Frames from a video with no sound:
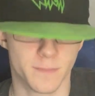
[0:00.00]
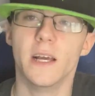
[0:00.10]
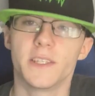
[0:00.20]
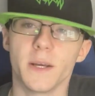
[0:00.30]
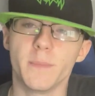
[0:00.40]

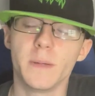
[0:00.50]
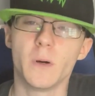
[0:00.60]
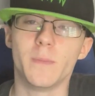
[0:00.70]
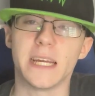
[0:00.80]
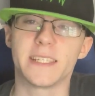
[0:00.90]
Some
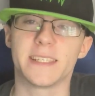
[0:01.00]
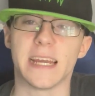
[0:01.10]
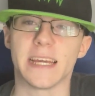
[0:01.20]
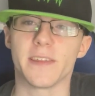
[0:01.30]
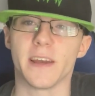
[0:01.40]
people may
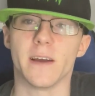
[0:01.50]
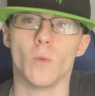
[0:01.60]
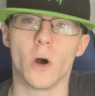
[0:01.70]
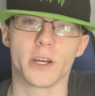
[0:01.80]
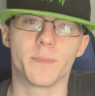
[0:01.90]
say that
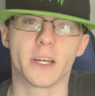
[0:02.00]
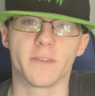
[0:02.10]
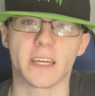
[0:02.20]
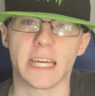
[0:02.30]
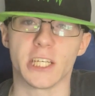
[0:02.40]
water
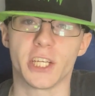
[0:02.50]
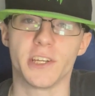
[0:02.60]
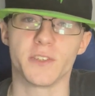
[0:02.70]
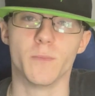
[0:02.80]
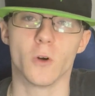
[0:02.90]
purification
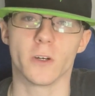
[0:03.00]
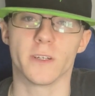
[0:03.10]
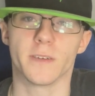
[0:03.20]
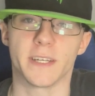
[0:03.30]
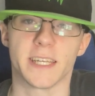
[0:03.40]
is
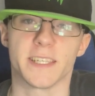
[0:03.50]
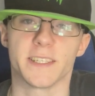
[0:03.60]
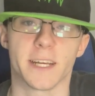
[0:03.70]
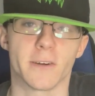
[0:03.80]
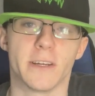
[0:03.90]
more
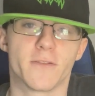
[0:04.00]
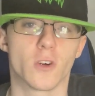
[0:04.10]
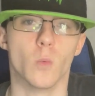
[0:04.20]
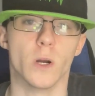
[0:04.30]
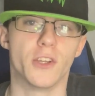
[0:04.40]
necessary for
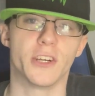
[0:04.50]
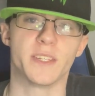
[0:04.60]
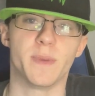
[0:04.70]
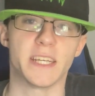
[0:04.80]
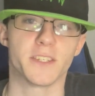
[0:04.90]
a
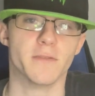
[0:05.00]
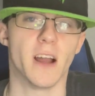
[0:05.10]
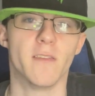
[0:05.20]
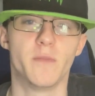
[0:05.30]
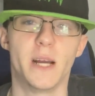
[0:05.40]
wilderness-based
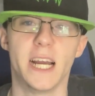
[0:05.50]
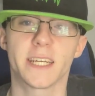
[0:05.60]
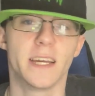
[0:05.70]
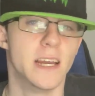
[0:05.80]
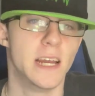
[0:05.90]
survival pack.
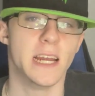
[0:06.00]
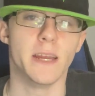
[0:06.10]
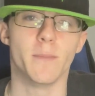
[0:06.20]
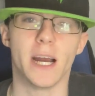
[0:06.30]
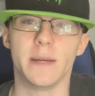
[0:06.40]

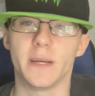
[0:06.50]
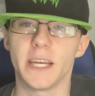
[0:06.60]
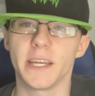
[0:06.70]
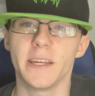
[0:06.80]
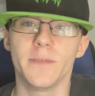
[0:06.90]
In my
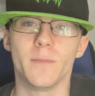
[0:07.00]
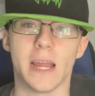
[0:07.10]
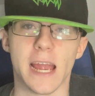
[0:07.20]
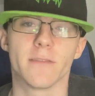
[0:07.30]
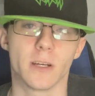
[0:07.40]
opinion,
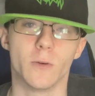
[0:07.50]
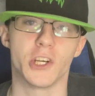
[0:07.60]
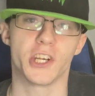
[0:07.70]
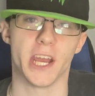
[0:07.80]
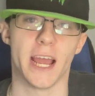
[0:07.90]
everyone
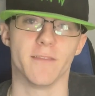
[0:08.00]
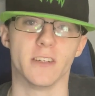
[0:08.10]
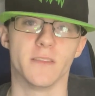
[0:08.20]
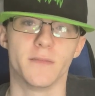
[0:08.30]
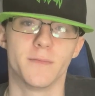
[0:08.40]
should have
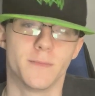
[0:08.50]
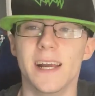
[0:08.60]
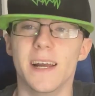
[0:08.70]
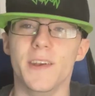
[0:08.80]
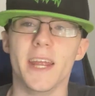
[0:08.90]

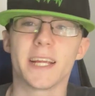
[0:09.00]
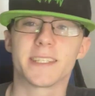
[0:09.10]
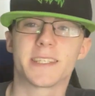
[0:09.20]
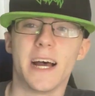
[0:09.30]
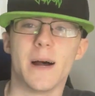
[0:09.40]
it.
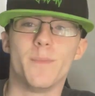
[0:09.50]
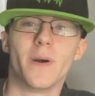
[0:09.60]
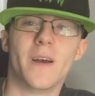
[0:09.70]
Next up,